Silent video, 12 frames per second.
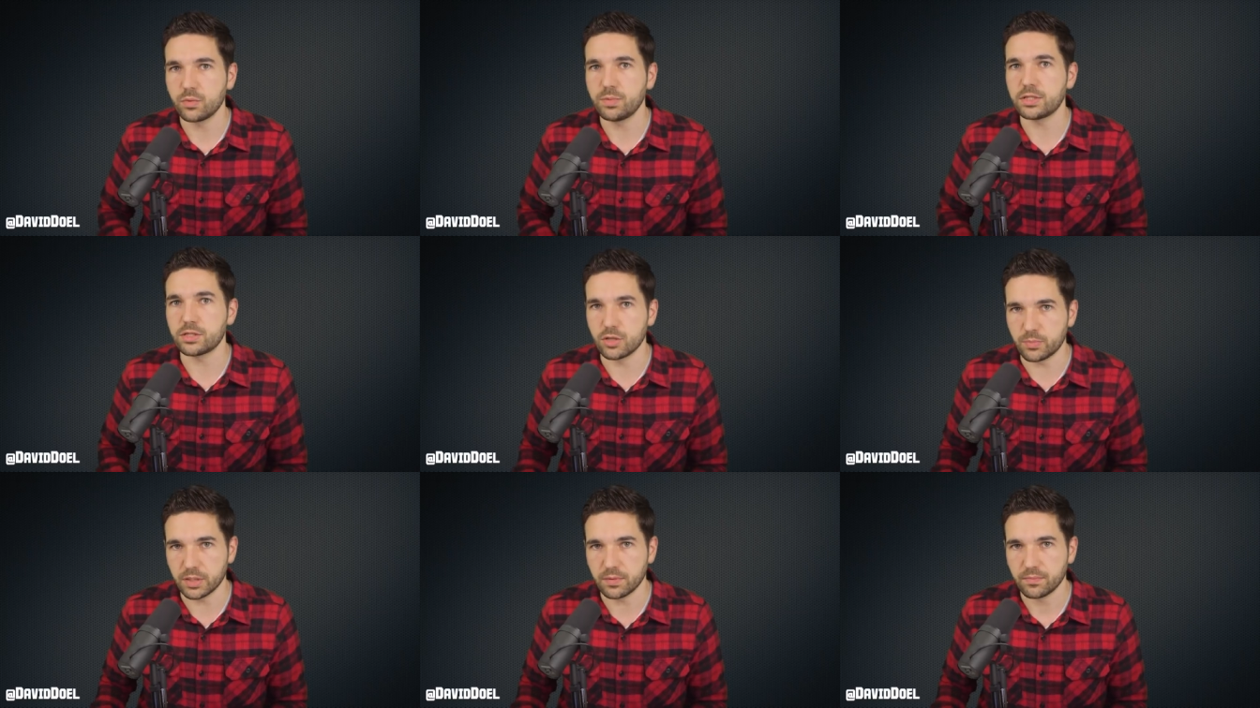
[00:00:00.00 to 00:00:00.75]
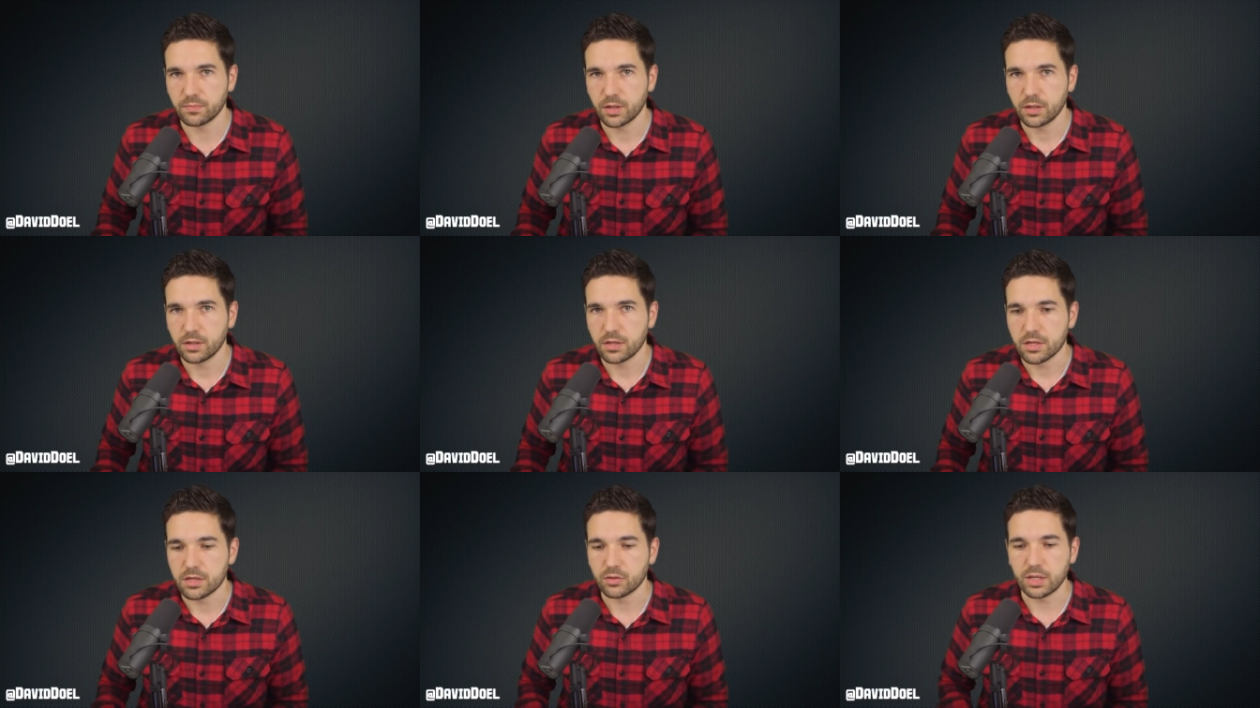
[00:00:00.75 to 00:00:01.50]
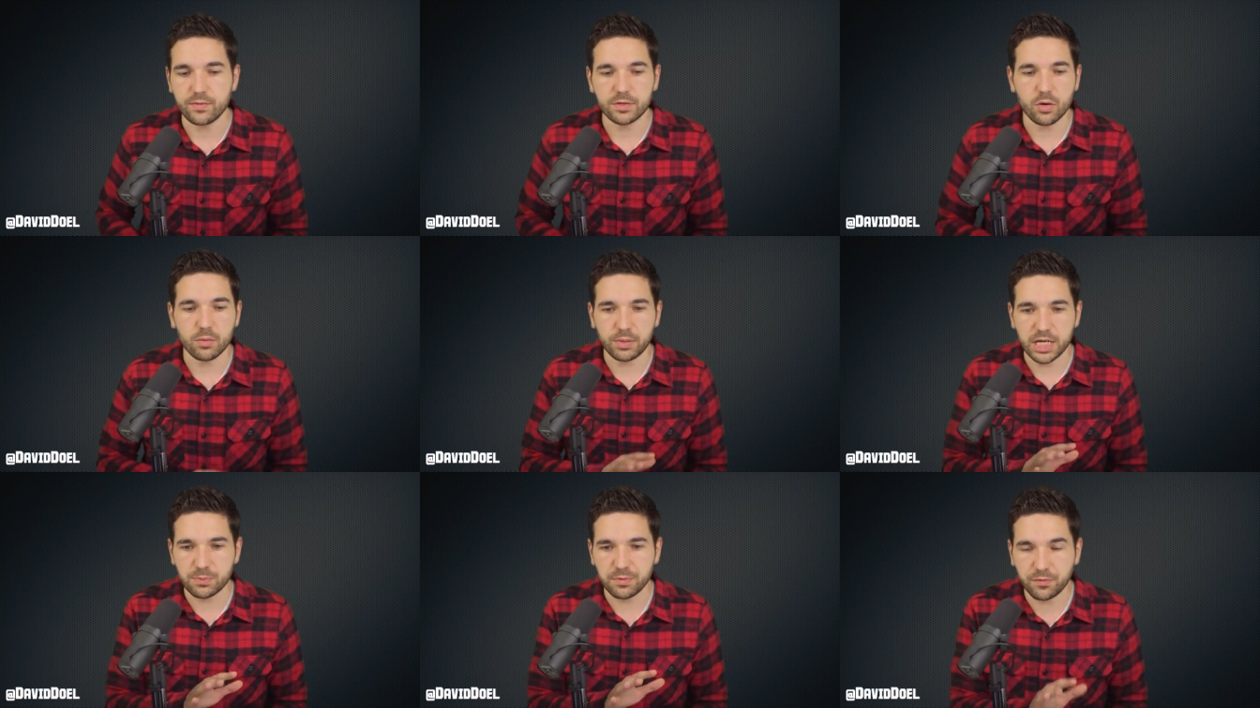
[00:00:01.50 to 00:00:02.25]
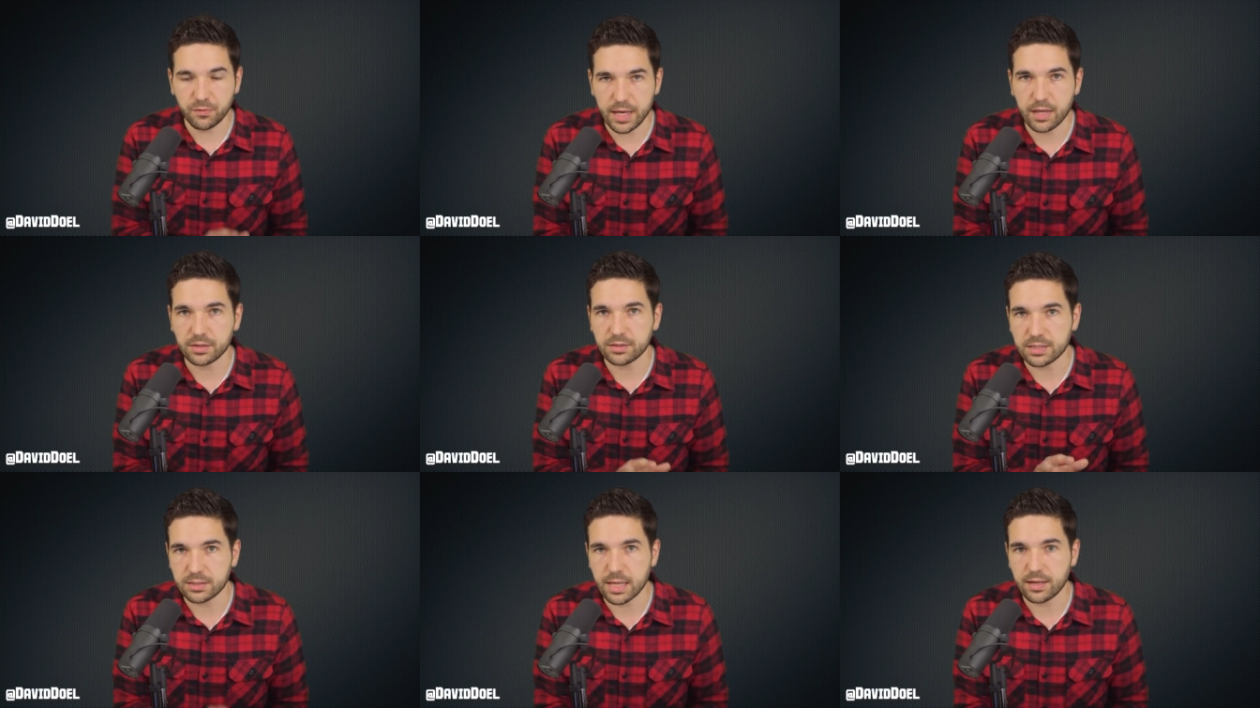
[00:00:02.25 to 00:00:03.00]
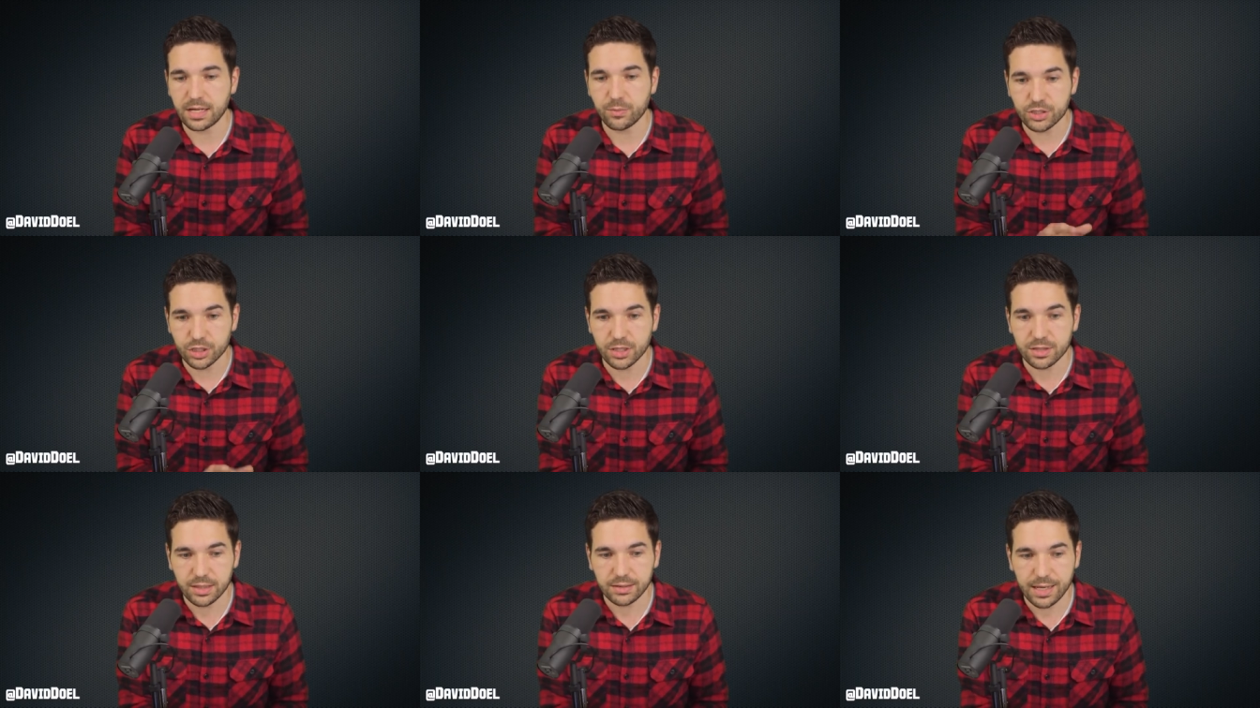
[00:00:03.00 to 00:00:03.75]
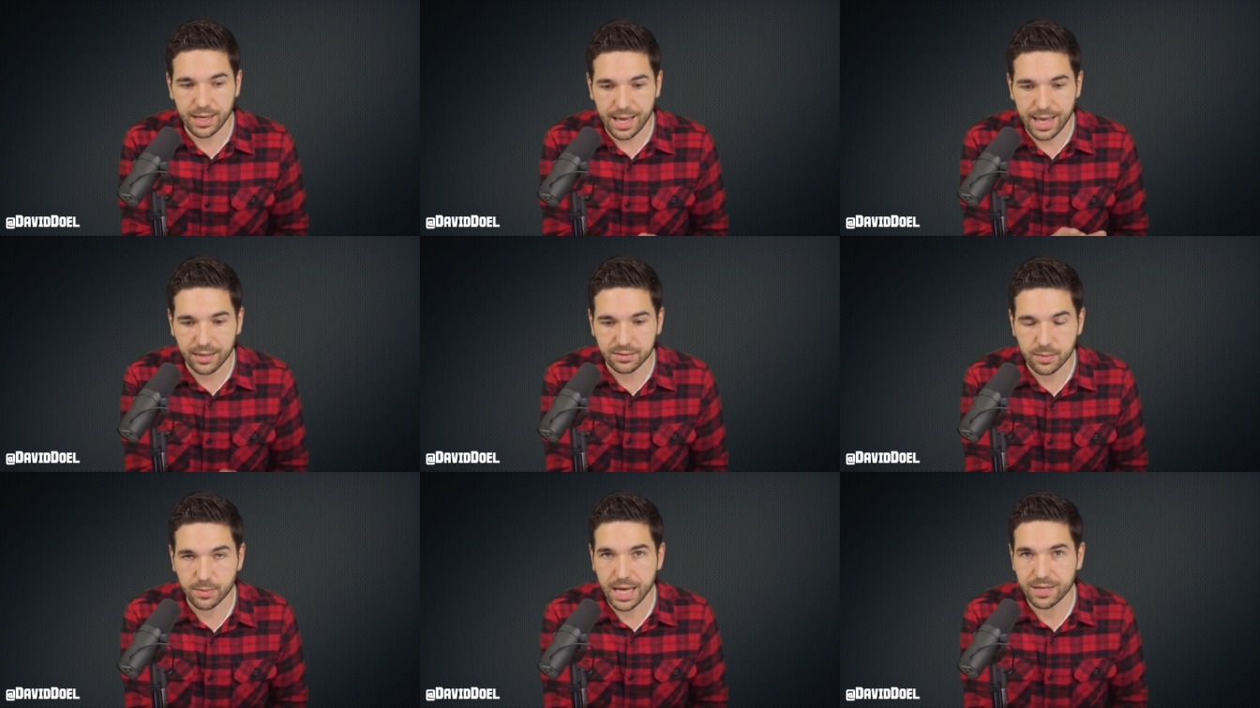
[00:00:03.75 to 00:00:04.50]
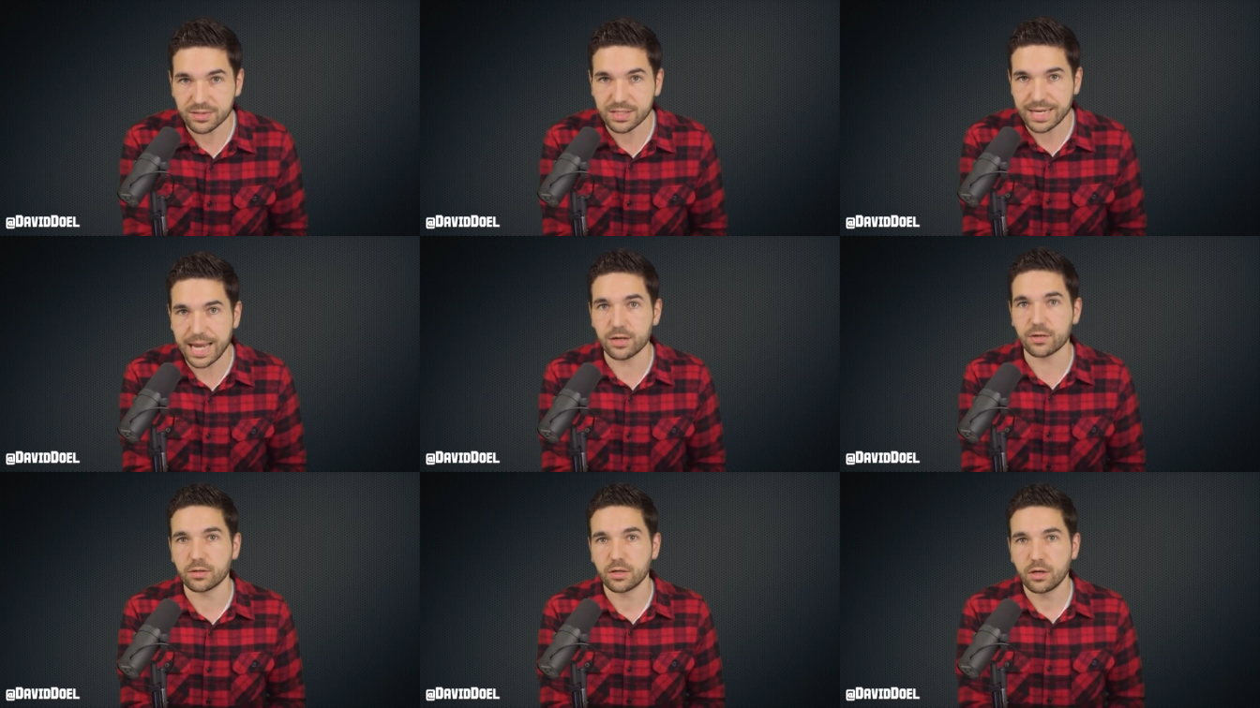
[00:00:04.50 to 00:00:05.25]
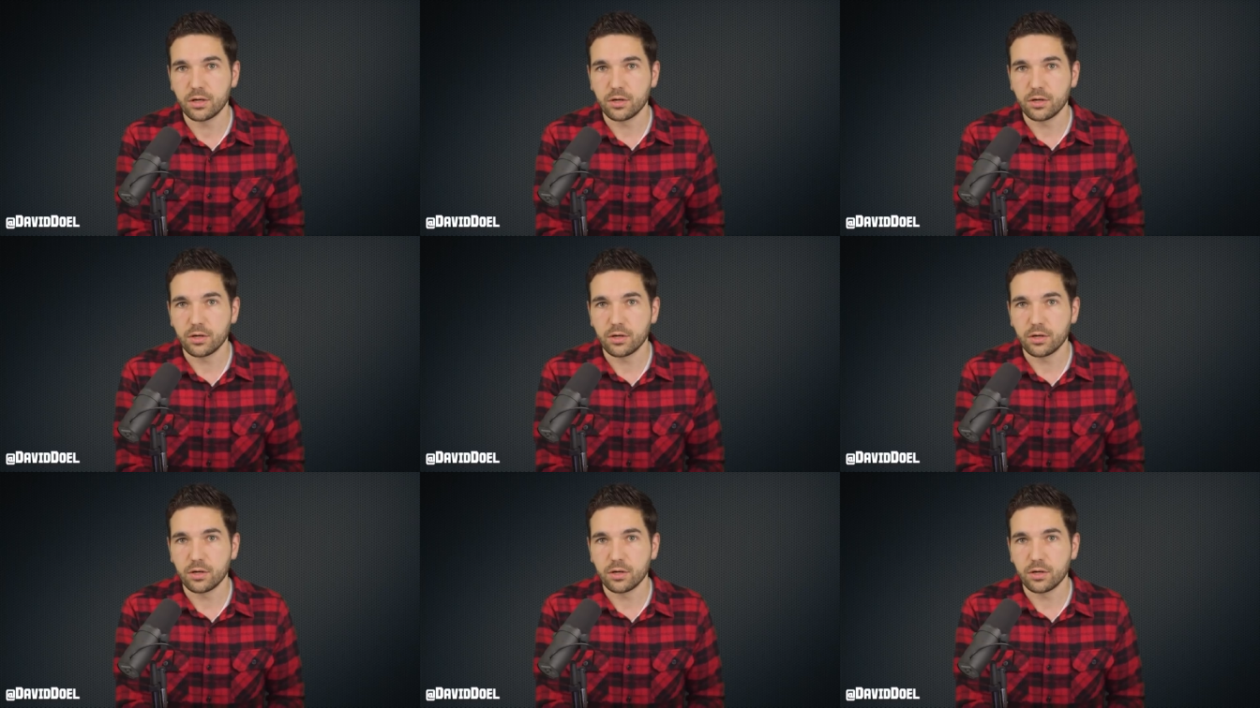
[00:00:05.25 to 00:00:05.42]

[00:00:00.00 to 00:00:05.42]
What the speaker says: would be stupid. So even though impeachment failed in the Senate, it was a good thing that held some kind of standard